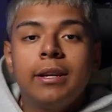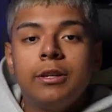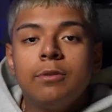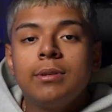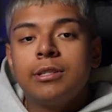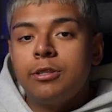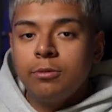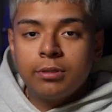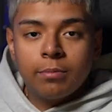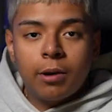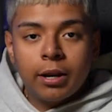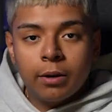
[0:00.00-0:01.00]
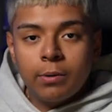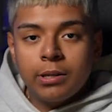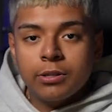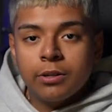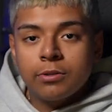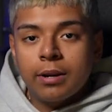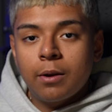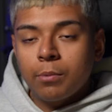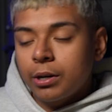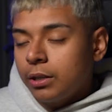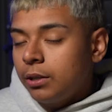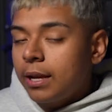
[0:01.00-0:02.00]
and do is do some market research, right? We're
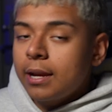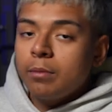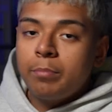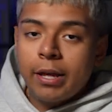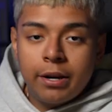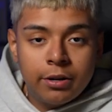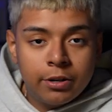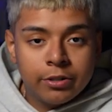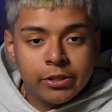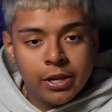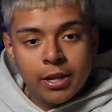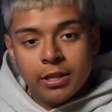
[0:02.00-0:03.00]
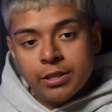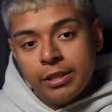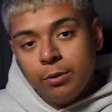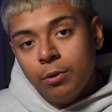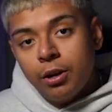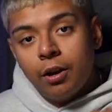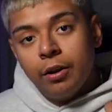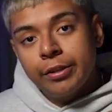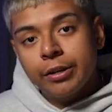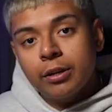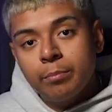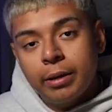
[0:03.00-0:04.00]
going to look at competitors, see what
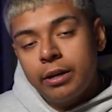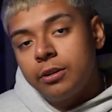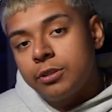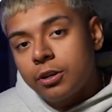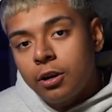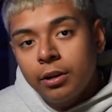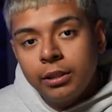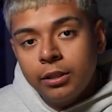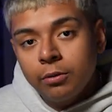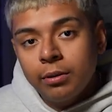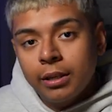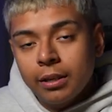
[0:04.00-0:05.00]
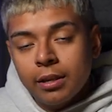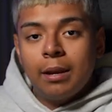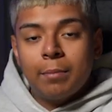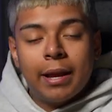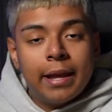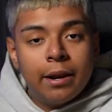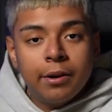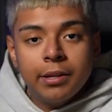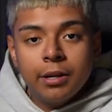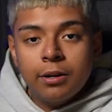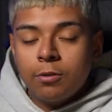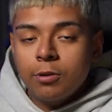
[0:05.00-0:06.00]
other competitors are currently doing in my
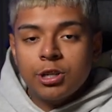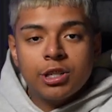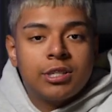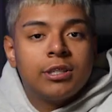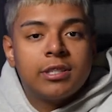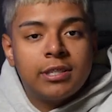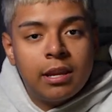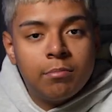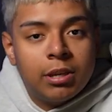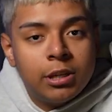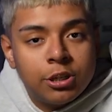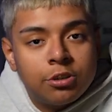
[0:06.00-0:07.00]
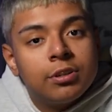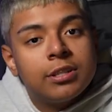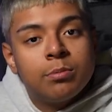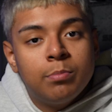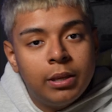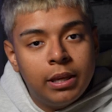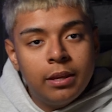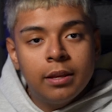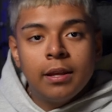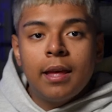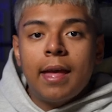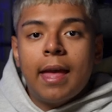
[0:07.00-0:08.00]
area or just in the same industry as me.
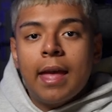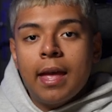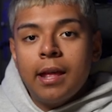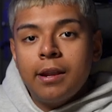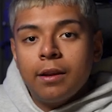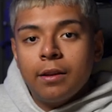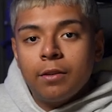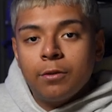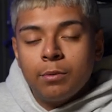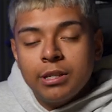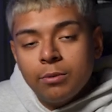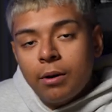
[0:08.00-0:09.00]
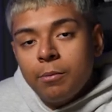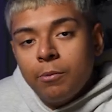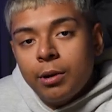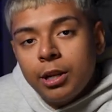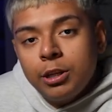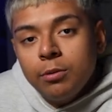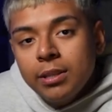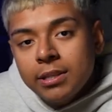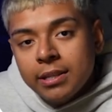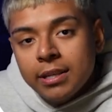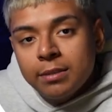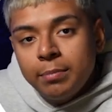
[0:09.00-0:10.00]
And the reason why we want to do
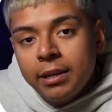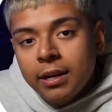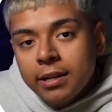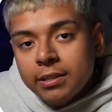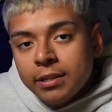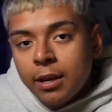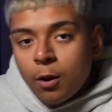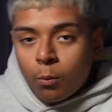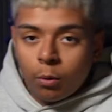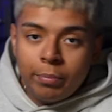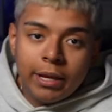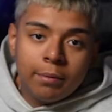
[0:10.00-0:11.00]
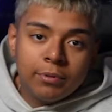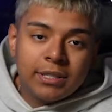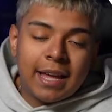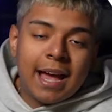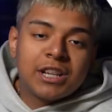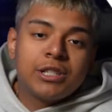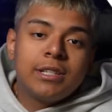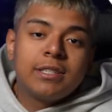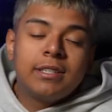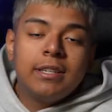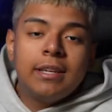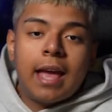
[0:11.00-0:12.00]
this is because we'll be able to actually
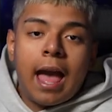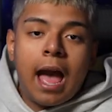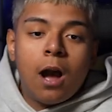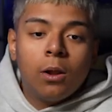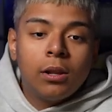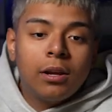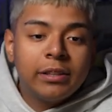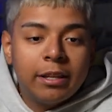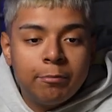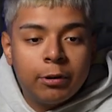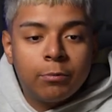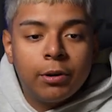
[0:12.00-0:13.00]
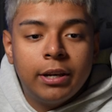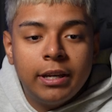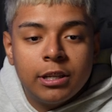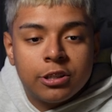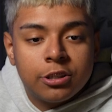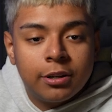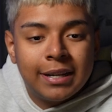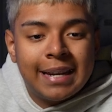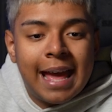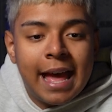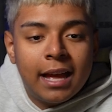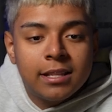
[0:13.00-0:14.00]
see how long they've been running certain
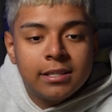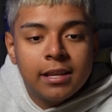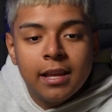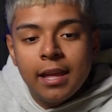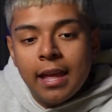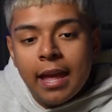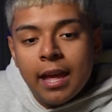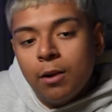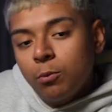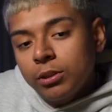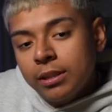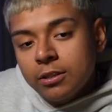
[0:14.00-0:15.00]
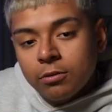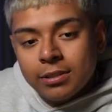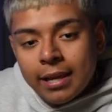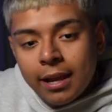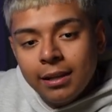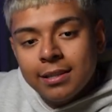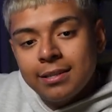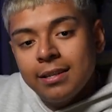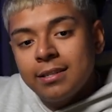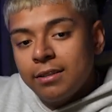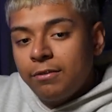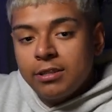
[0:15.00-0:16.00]
ads. And what this will tell us
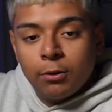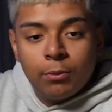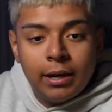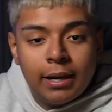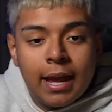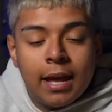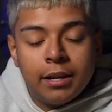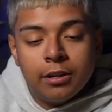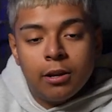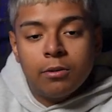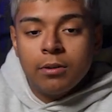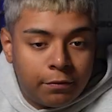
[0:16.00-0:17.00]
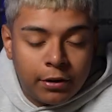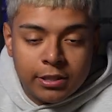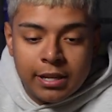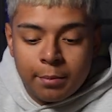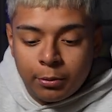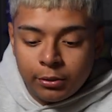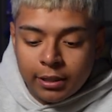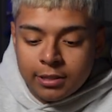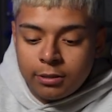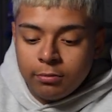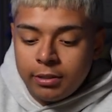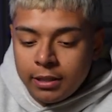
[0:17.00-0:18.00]
is if it's a winning ad, you know, for example,
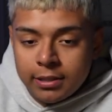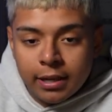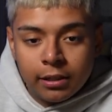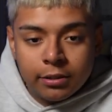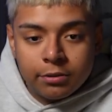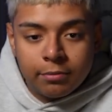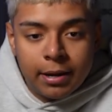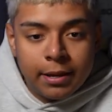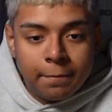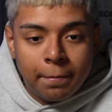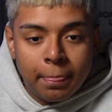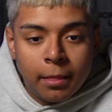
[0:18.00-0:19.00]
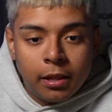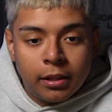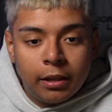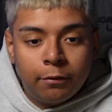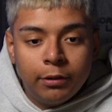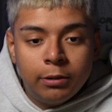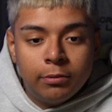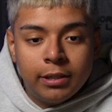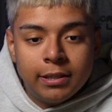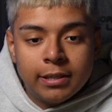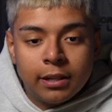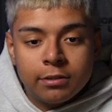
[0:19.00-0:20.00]
let's do detailers, right? If we do
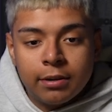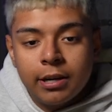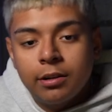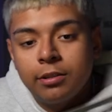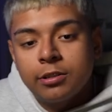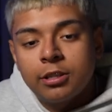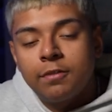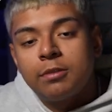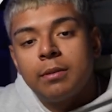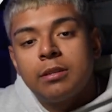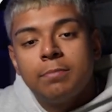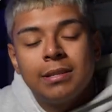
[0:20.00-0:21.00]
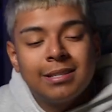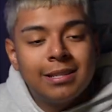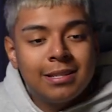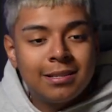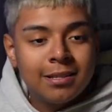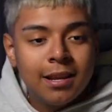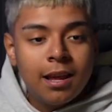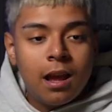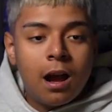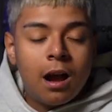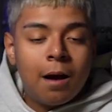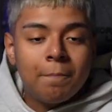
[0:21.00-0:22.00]
detailers right here, they're a service-based business.
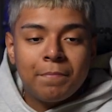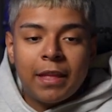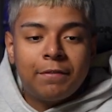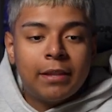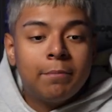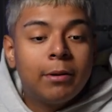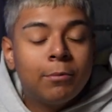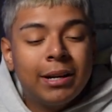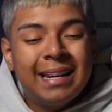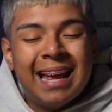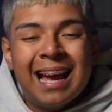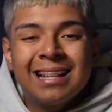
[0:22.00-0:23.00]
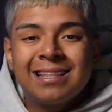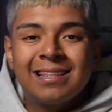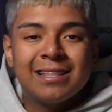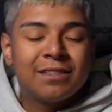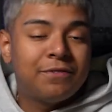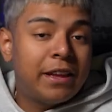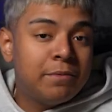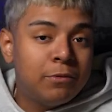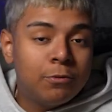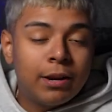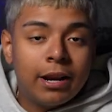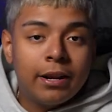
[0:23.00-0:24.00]
If they've been running ads since
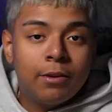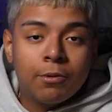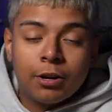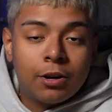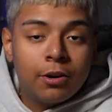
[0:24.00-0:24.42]
February, we're